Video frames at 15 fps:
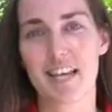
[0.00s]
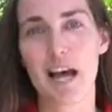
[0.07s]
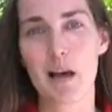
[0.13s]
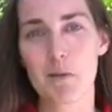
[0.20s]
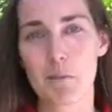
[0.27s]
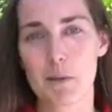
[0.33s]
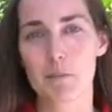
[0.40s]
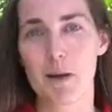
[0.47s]
to
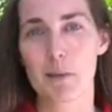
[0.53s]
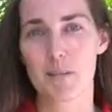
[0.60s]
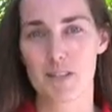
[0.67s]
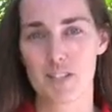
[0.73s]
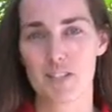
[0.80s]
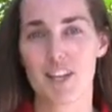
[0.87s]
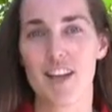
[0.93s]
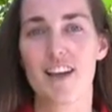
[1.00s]
help me
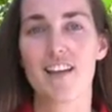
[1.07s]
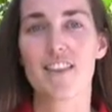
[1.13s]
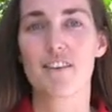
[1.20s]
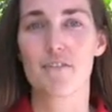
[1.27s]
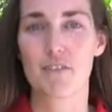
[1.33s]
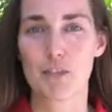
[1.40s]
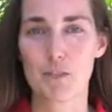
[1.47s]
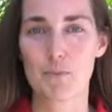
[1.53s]
publish the
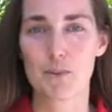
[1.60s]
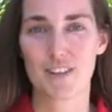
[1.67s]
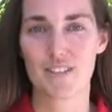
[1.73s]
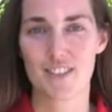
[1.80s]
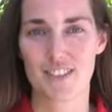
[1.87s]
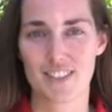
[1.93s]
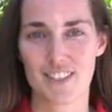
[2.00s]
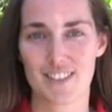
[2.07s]
first book of
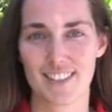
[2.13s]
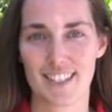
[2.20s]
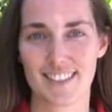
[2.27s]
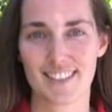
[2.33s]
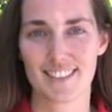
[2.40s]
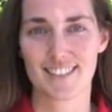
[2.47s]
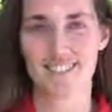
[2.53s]
the series.